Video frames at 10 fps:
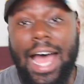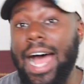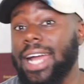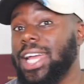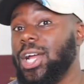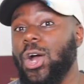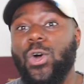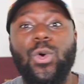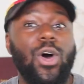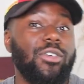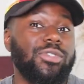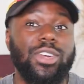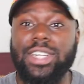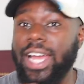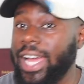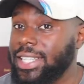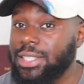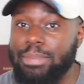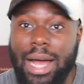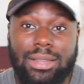I can go on for days
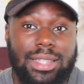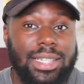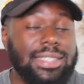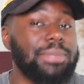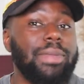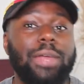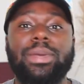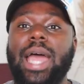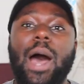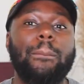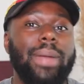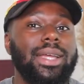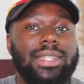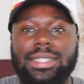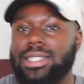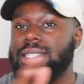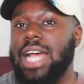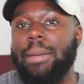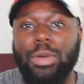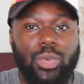about this. Maybe I'll make this a
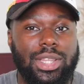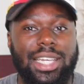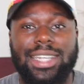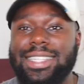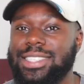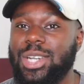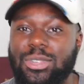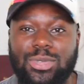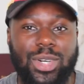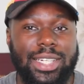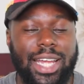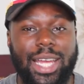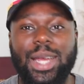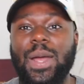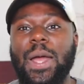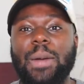topic within itself one day.